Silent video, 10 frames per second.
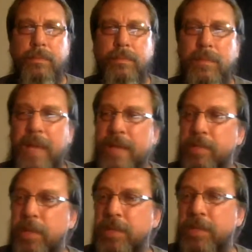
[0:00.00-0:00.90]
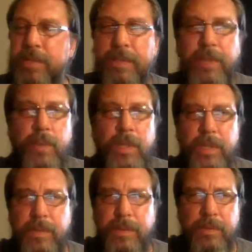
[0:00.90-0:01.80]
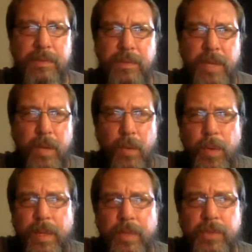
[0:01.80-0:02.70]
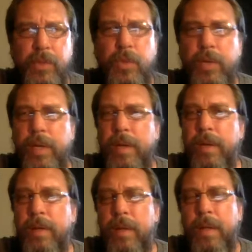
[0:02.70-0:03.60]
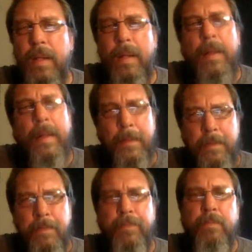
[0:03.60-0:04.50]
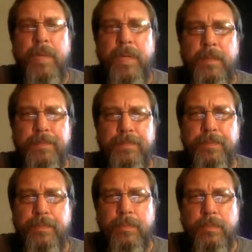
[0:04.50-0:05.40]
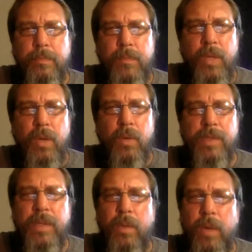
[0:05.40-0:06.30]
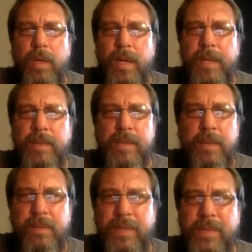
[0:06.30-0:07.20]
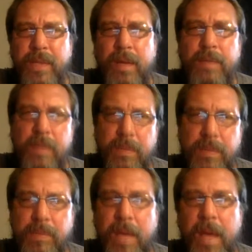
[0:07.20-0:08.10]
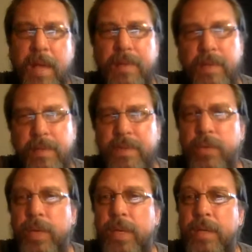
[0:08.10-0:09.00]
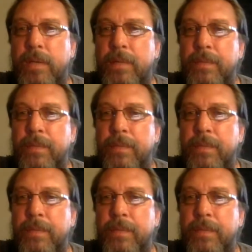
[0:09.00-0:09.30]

Not as much as if it was, a regular school year. But we're still working on some of his stuff, some of his math, some of his reading.